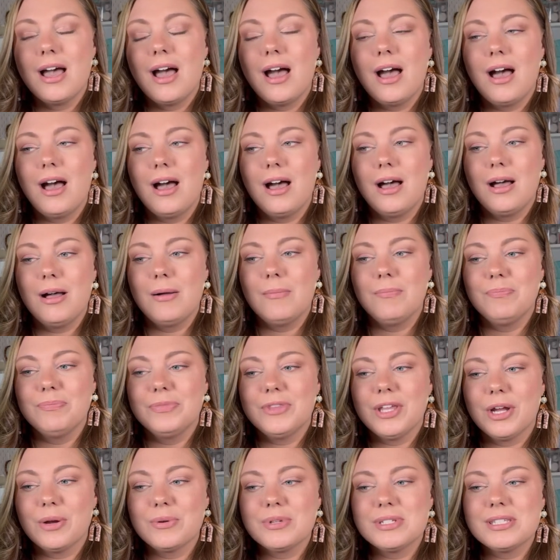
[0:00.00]
um,
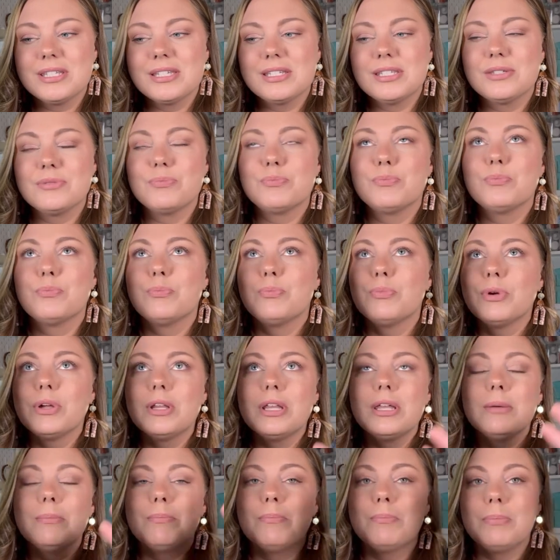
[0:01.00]
there was this
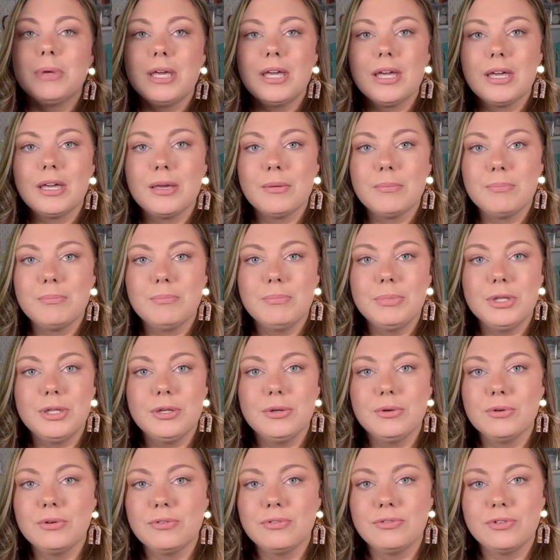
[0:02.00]
really big
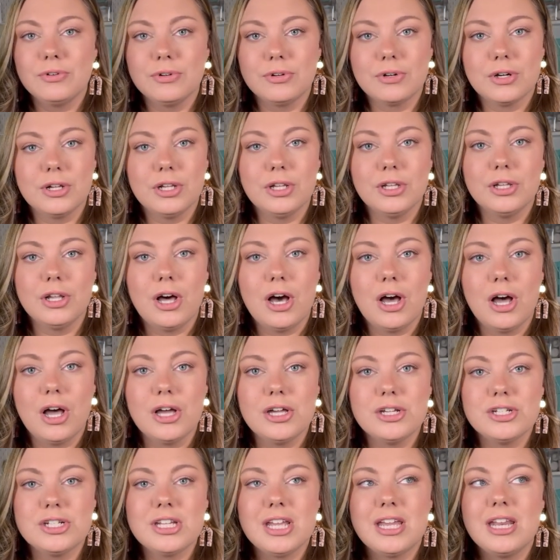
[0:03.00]
beautiful
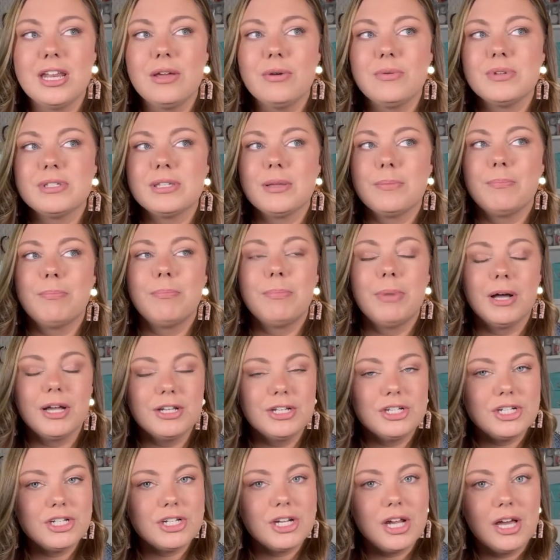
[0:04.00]
collage, and it was a
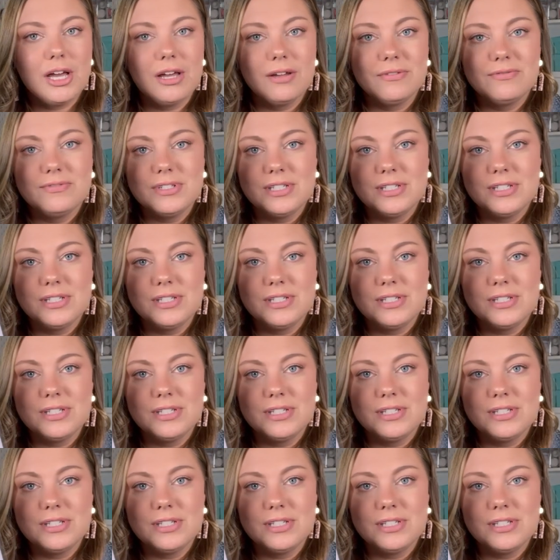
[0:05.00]
bunch of